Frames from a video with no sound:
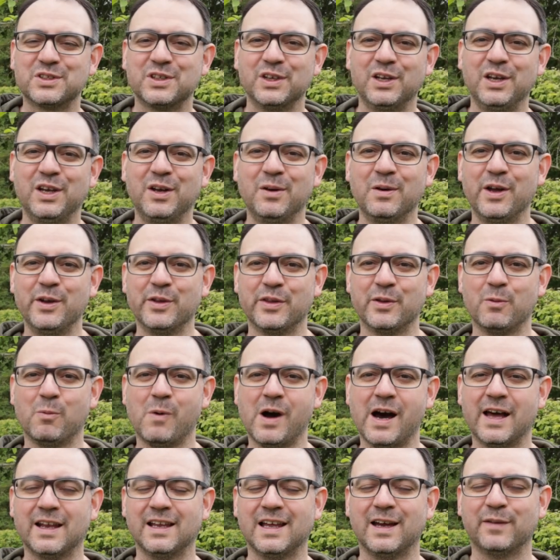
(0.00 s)
to another
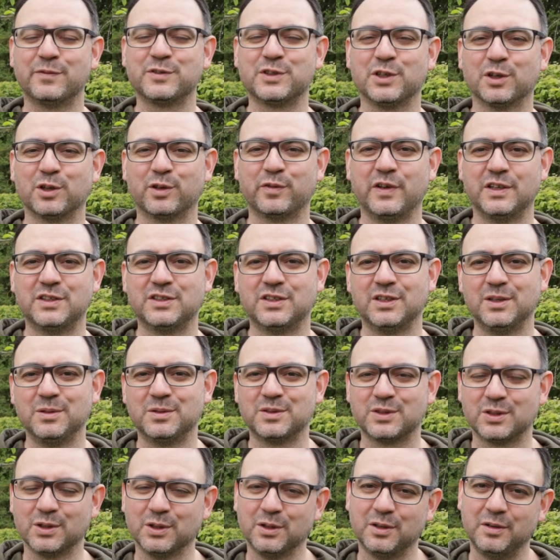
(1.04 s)
wildlife photography
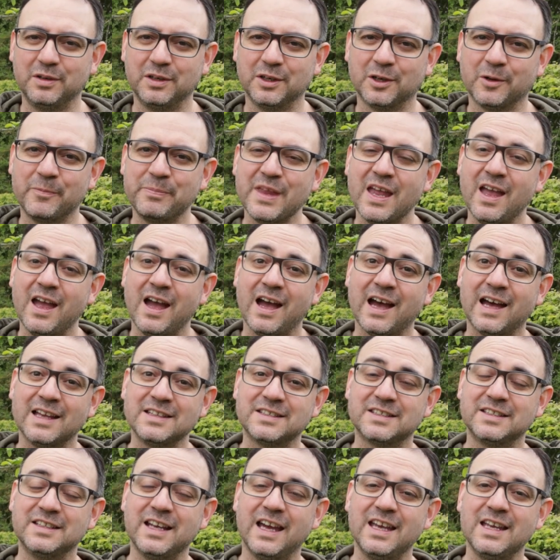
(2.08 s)
tutorial,
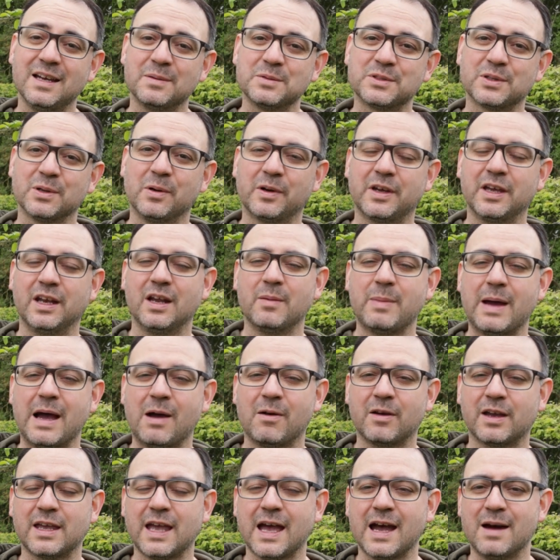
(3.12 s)
and today I'm talking
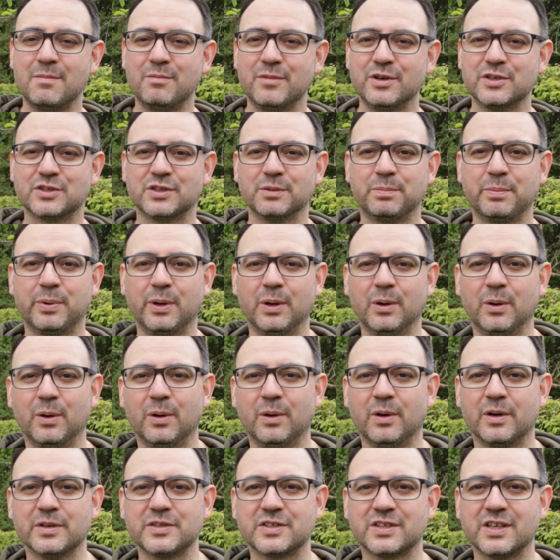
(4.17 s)
about camera
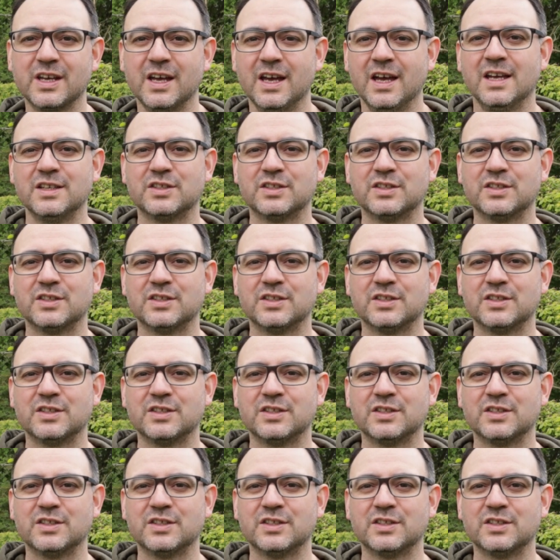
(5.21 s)
support.